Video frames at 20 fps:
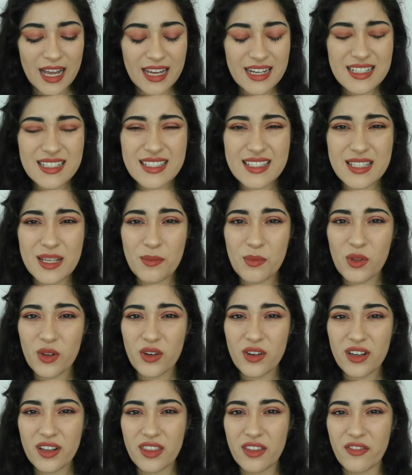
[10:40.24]
kind of
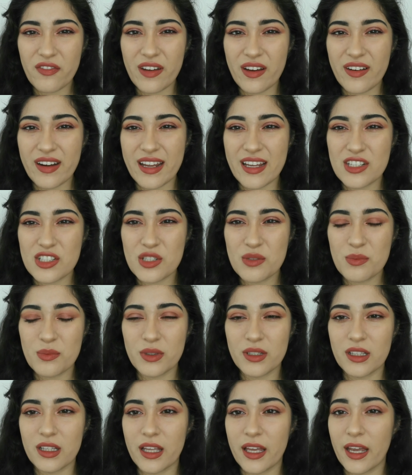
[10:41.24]
similar to the
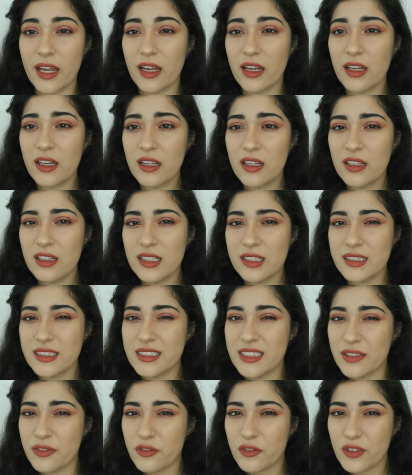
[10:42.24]
foundation, but like
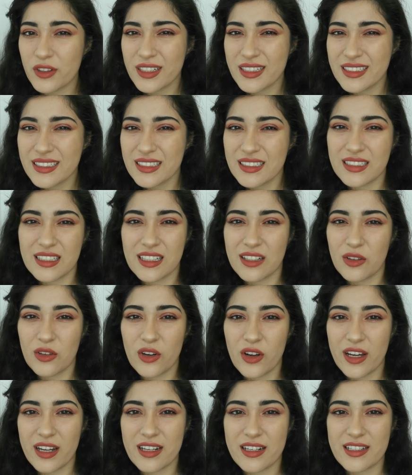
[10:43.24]
different. I
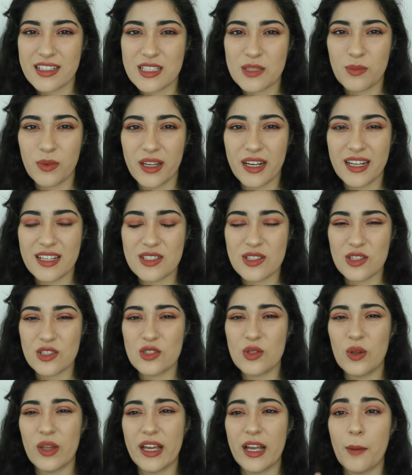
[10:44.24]
don't know how to explain it. It's
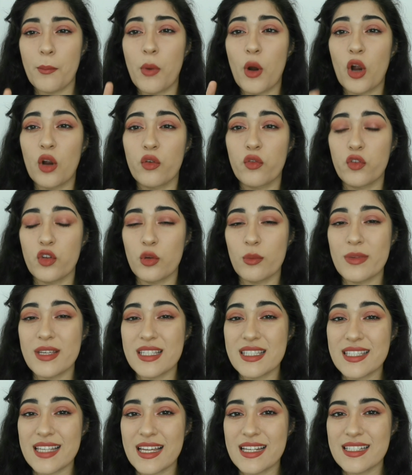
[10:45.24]
also like a
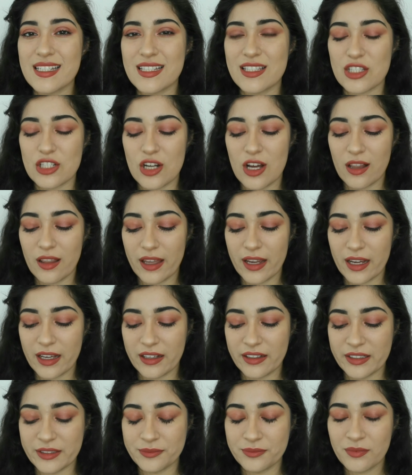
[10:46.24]
perfumey scent. It's not
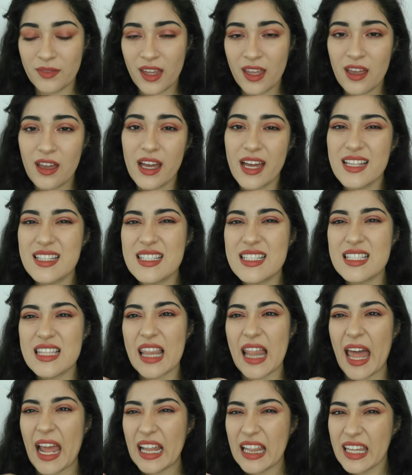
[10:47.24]
like it's
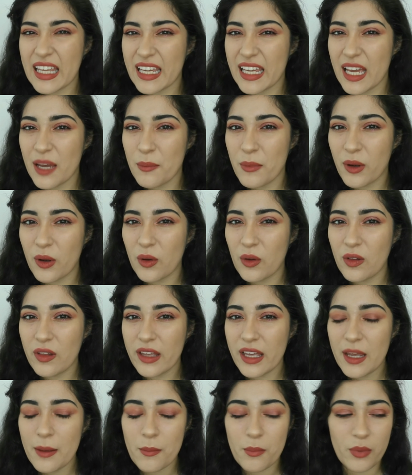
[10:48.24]
slightly
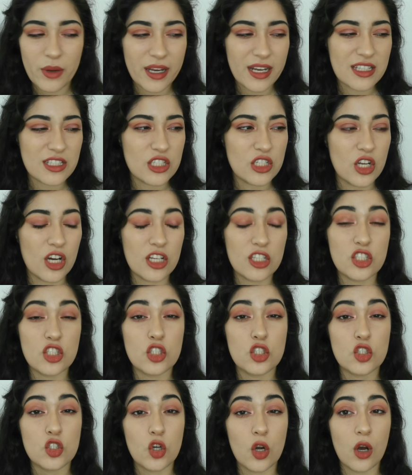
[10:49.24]
chemically, but it's not
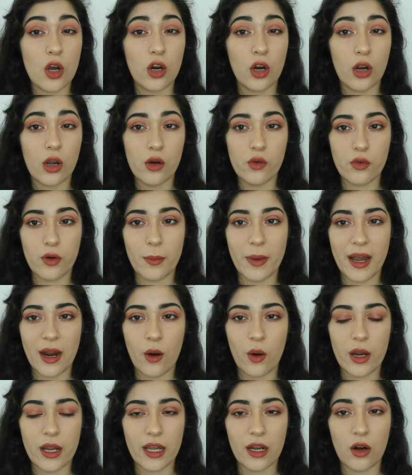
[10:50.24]
strong or
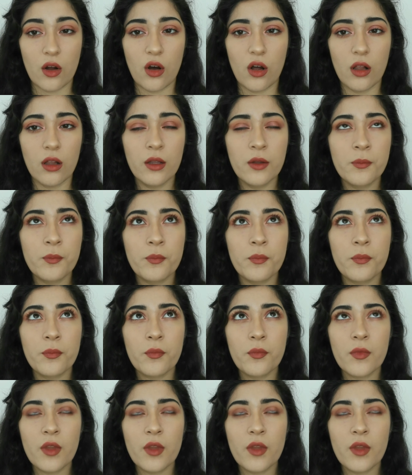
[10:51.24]
overpowering at all.